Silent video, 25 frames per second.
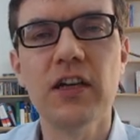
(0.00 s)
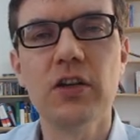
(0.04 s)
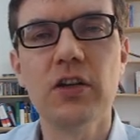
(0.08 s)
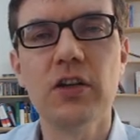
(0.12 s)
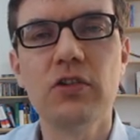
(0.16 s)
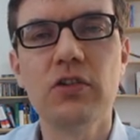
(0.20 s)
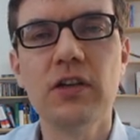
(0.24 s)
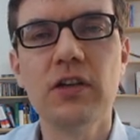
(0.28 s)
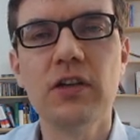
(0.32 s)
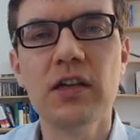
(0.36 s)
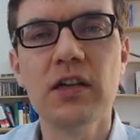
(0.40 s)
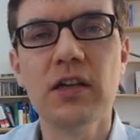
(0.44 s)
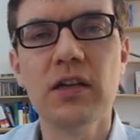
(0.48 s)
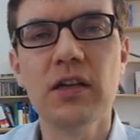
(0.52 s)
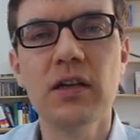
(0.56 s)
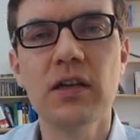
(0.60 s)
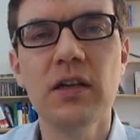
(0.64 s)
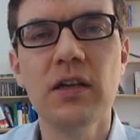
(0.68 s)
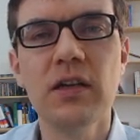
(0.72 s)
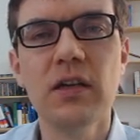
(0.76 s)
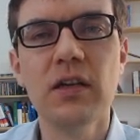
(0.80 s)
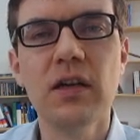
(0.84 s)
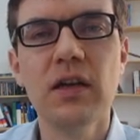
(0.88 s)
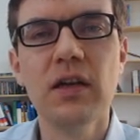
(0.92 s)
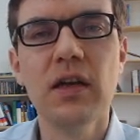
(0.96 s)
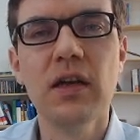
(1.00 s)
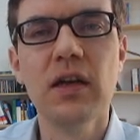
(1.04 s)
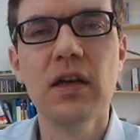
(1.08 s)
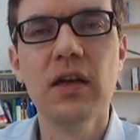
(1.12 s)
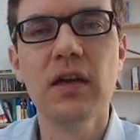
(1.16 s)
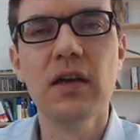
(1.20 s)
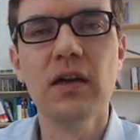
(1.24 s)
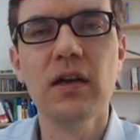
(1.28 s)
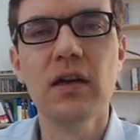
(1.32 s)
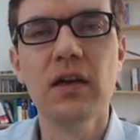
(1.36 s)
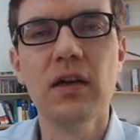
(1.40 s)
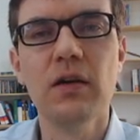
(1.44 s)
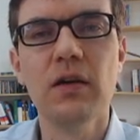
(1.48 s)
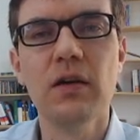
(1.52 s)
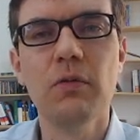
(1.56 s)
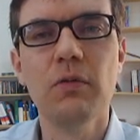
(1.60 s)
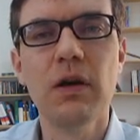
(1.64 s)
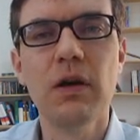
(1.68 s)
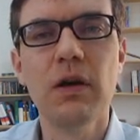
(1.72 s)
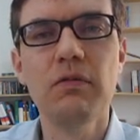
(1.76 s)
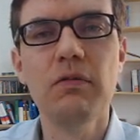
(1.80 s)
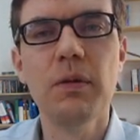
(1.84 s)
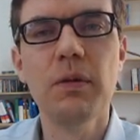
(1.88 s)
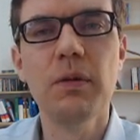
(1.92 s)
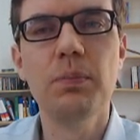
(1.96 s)
truck, when
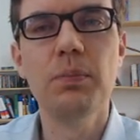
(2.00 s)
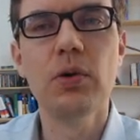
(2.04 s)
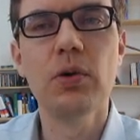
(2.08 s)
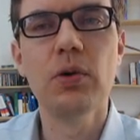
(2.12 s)
we put it